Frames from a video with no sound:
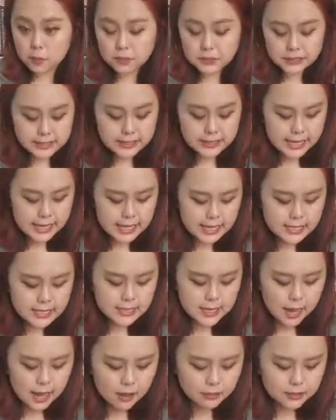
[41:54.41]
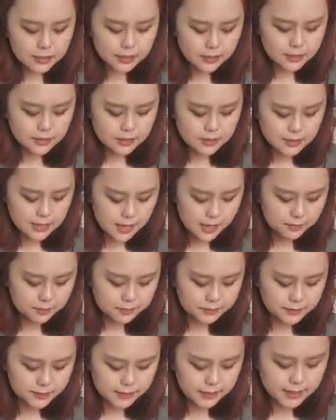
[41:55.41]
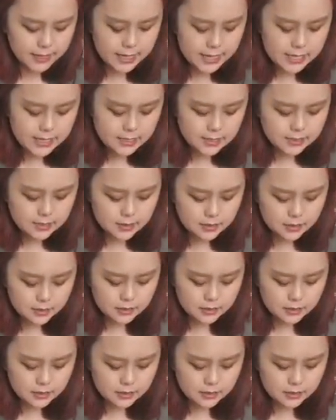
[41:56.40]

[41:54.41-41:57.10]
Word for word: please I would like to say please